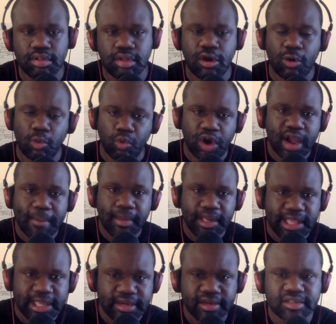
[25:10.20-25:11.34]
Corrupt
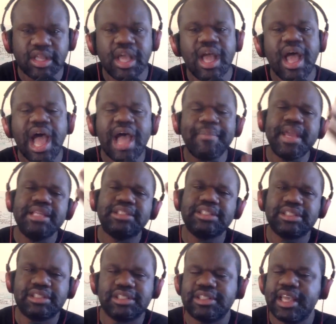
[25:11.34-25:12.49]
leaders. I mean,
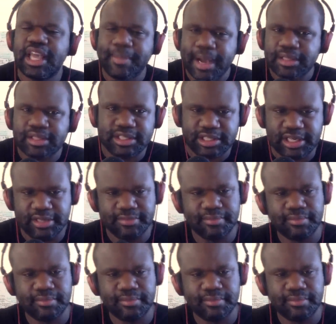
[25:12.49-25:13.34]
just, just think about this shit.